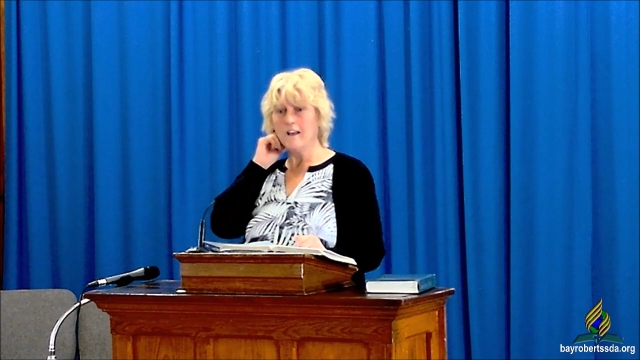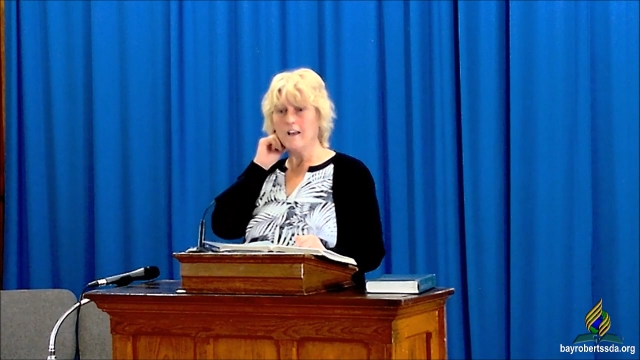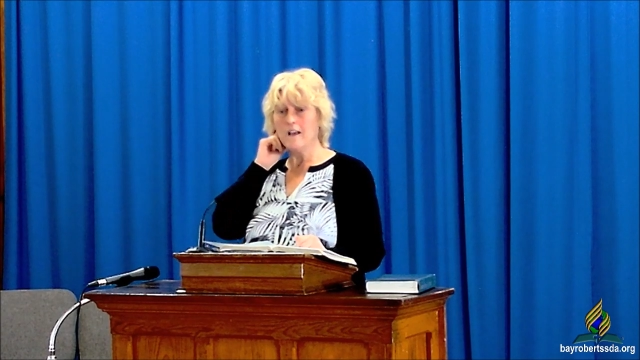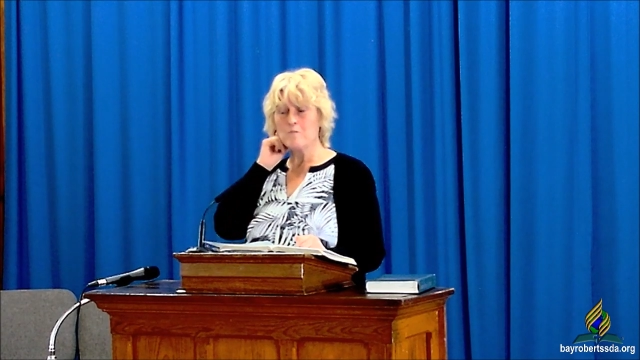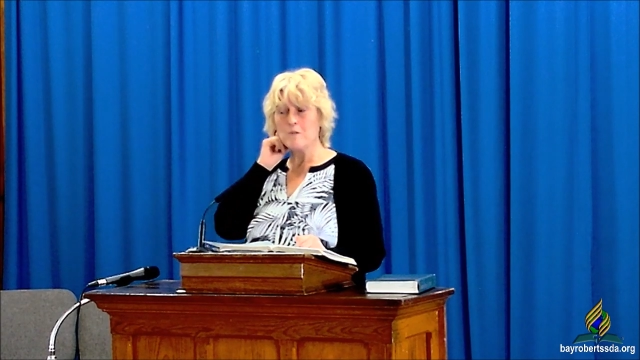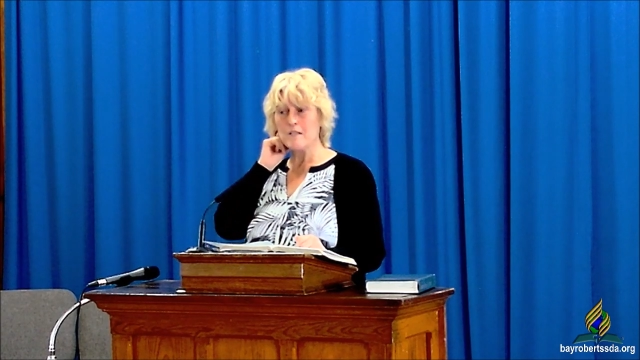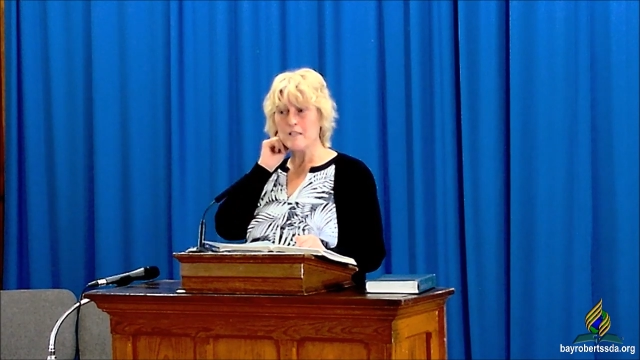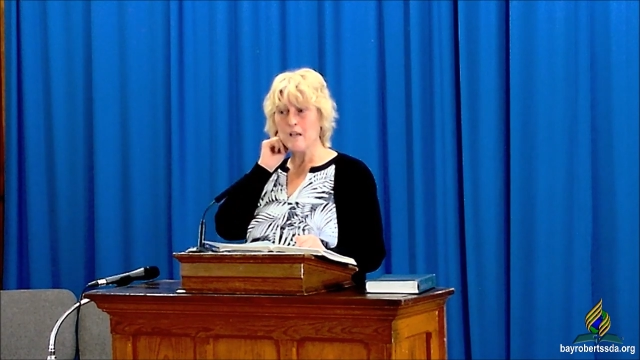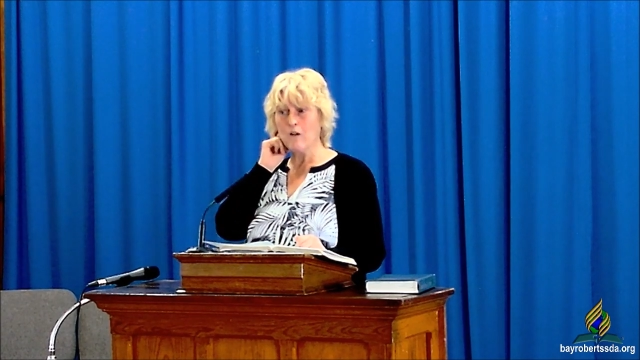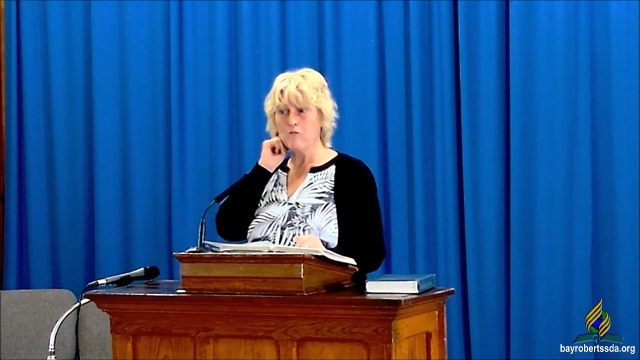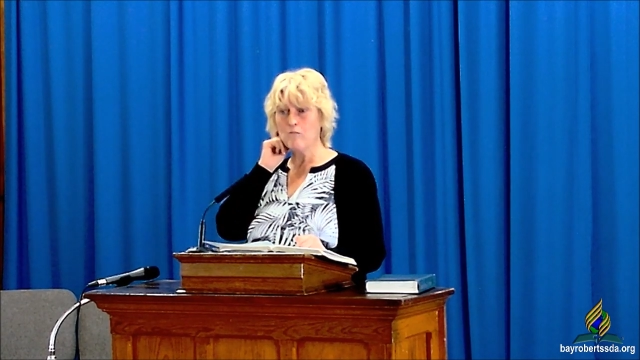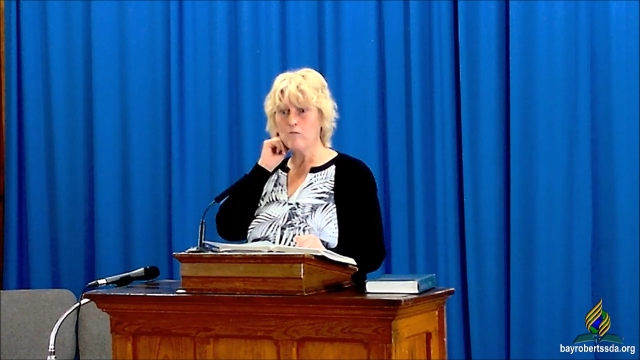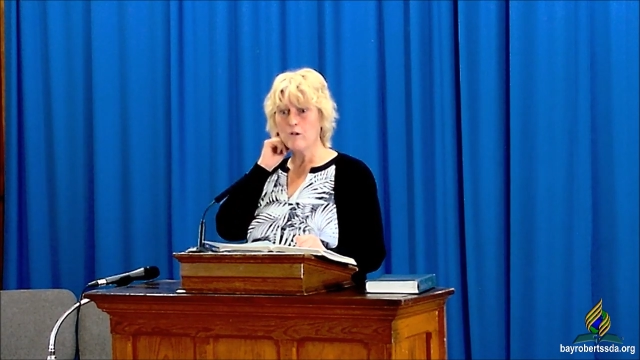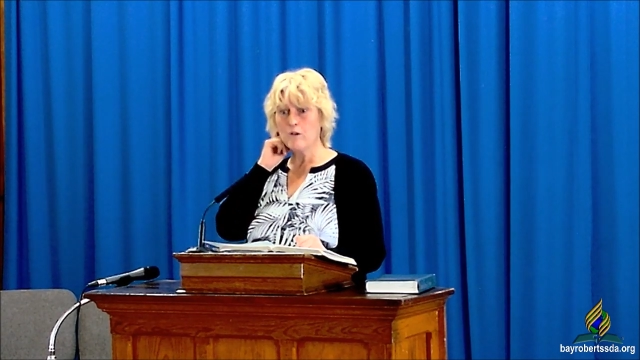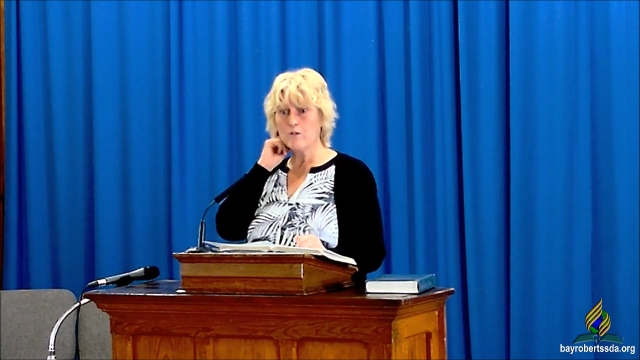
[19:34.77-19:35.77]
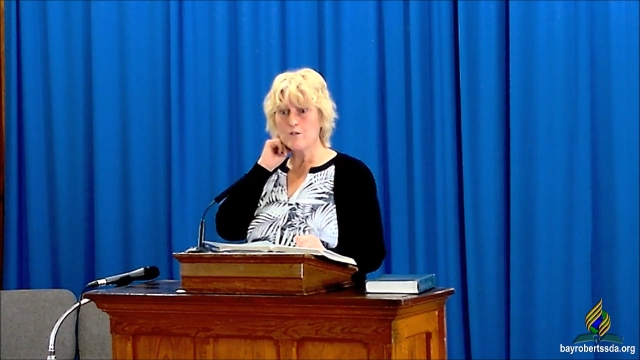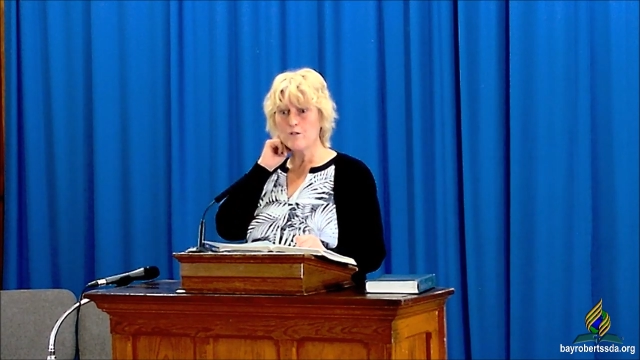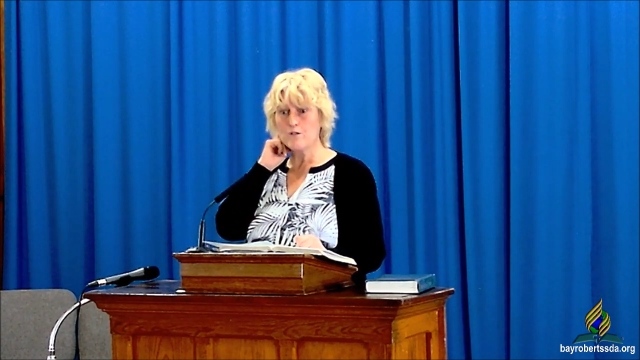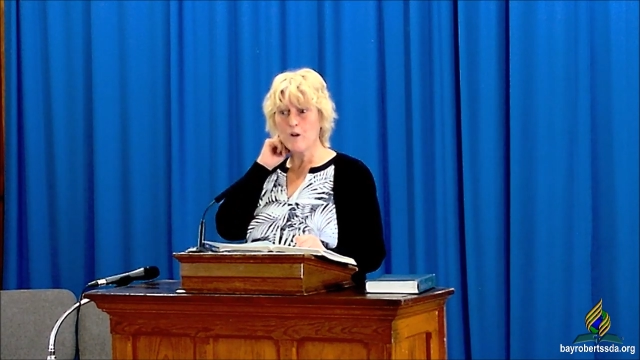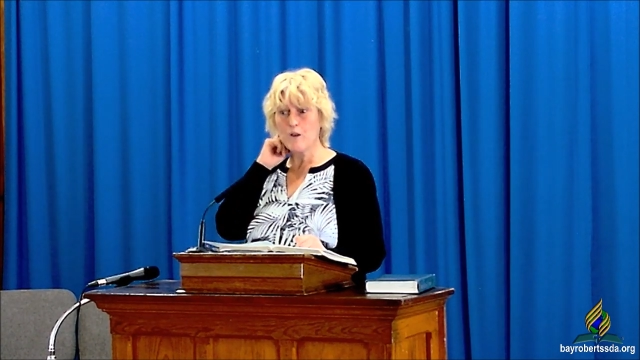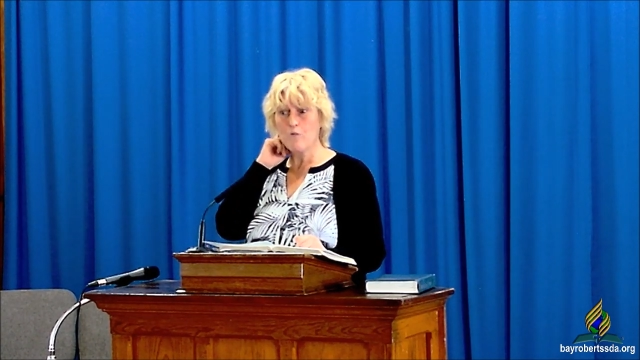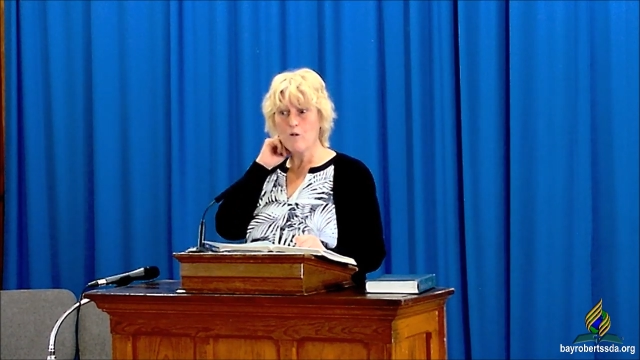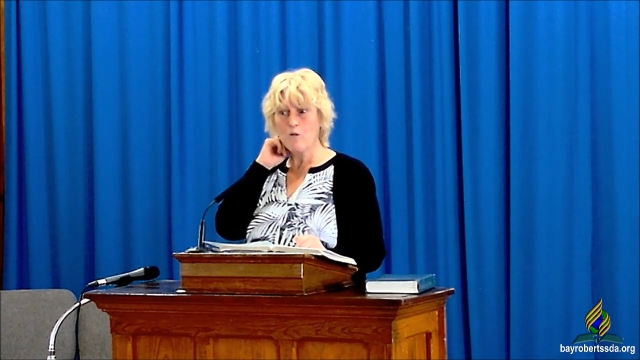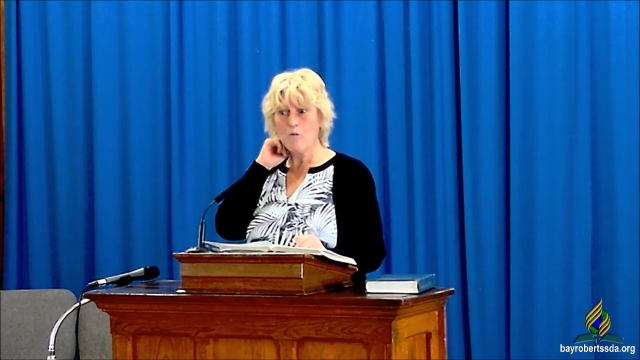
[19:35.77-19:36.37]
and myself and Bruce, and we were